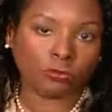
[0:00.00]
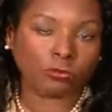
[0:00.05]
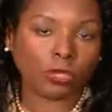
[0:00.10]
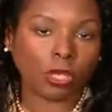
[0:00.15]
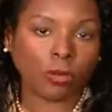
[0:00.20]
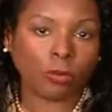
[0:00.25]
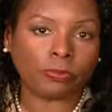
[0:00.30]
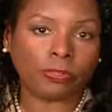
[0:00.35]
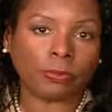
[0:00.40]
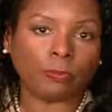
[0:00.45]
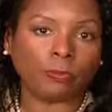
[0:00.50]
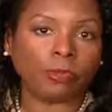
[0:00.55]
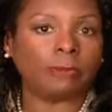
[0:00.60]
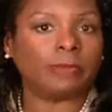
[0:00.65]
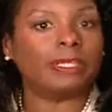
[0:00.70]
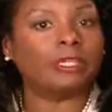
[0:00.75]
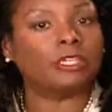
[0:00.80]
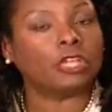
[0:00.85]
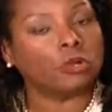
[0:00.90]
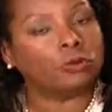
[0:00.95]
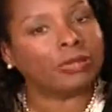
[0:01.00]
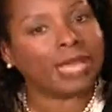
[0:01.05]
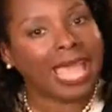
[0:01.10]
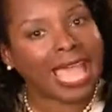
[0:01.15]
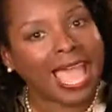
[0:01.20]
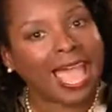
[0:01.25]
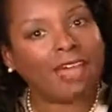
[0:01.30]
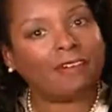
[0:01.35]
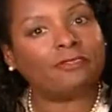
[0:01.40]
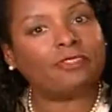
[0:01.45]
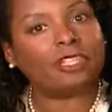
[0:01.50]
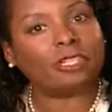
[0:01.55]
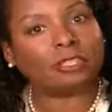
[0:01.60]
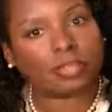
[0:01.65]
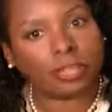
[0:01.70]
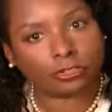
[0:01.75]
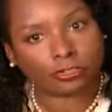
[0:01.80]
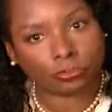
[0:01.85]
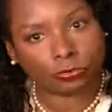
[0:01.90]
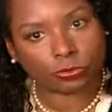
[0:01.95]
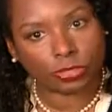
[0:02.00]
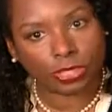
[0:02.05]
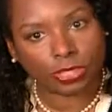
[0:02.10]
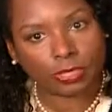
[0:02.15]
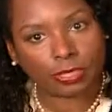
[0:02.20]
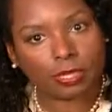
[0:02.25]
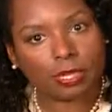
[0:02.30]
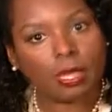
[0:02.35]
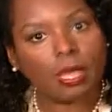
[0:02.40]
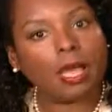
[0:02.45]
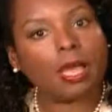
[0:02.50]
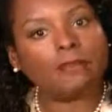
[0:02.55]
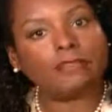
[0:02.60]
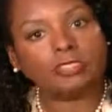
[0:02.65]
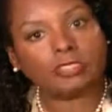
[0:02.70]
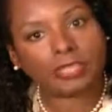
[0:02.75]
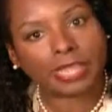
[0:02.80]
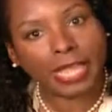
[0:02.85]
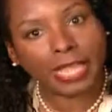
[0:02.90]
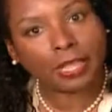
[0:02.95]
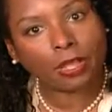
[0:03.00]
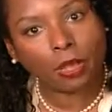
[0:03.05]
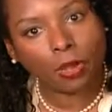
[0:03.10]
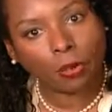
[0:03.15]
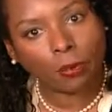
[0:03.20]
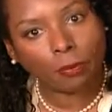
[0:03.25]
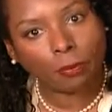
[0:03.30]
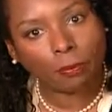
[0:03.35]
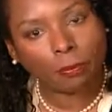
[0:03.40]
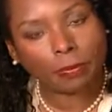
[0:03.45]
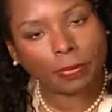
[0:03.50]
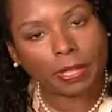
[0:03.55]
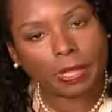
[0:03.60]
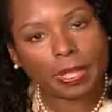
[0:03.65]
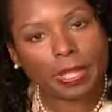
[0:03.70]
you know that women don't have the luxury of staying home.